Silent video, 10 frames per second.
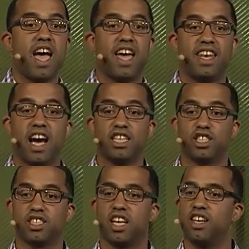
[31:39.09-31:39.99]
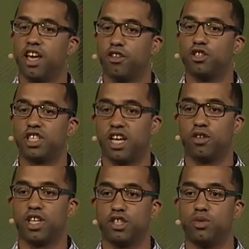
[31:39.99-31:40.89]
and not just another
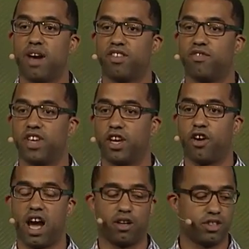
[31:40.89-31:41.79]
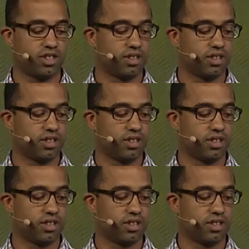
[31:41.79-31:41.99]
channel that you have to figure out.